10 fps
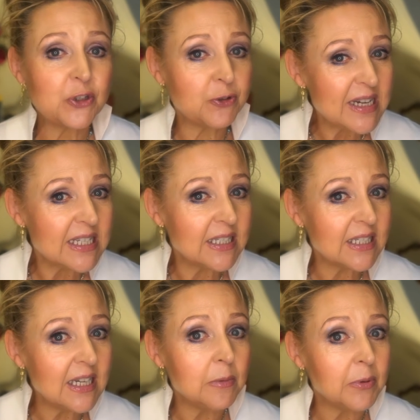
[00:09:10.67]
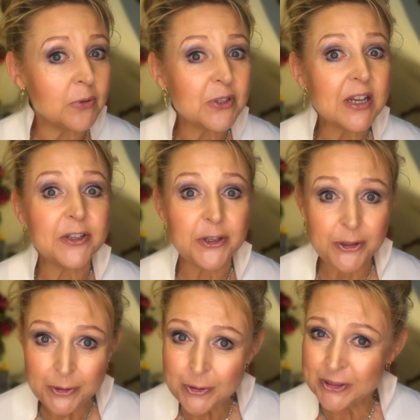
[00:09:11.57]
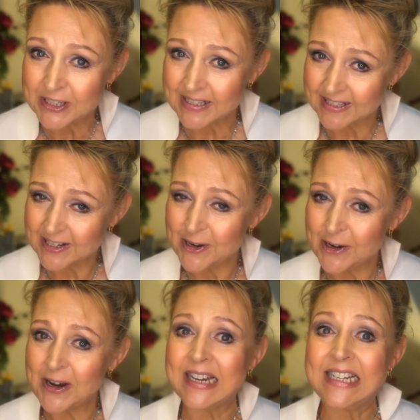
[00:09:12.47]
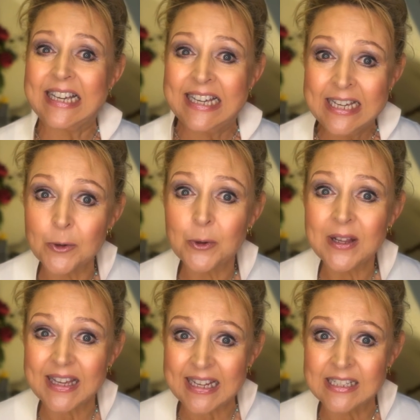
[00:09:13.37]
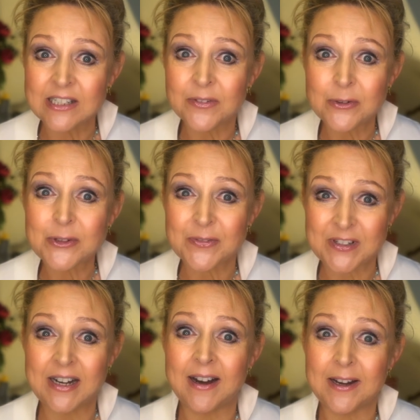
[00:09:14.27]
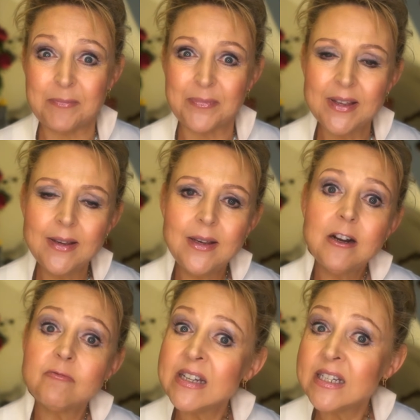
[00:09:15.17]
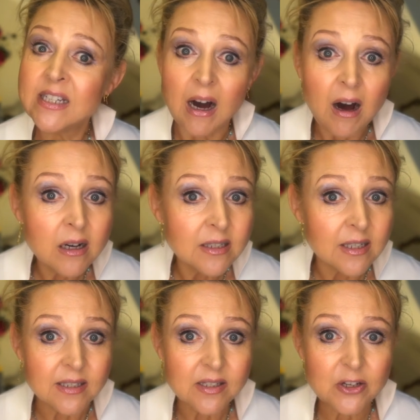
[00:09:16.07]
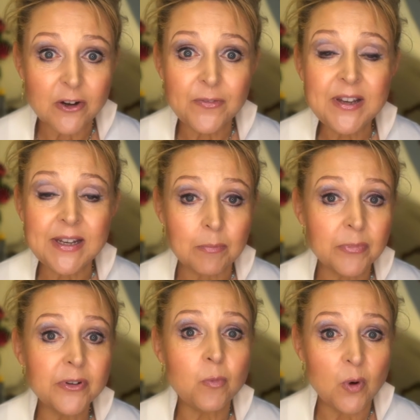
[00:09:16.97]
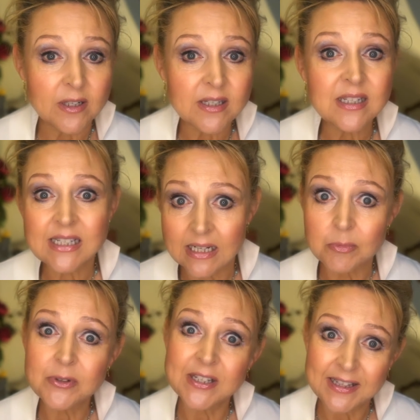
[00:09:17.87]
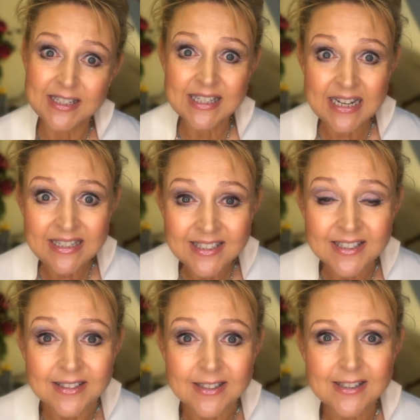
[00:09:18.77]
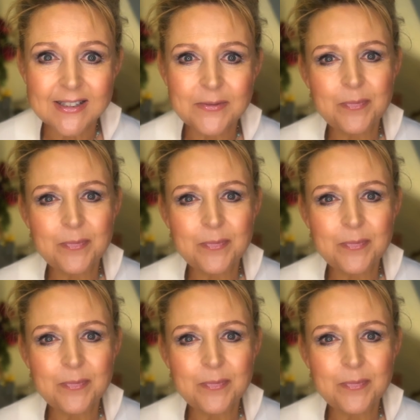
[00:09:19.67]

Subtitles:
stressed syllables usually occur at equal intervals of time, regardless of the number of words and syllables in the sentence.